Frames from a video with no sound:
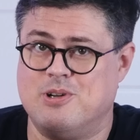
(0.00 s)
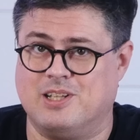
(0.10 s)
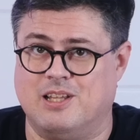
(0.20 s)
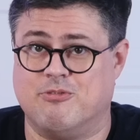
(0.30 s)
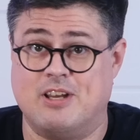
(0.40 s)

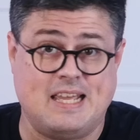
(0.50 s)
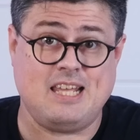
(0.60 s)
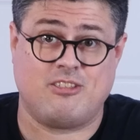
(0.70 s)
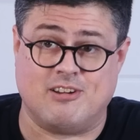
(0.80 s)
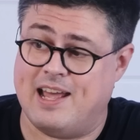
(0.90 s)
delivery
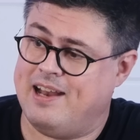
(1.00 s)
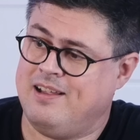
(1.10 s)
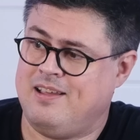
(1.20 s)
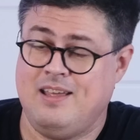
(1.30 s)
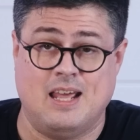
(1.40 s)
Ethernet,
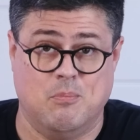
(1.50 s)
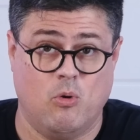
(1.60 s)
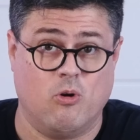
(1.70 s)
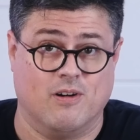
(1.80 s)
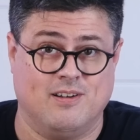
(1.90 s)
and
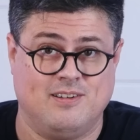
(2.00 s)
more,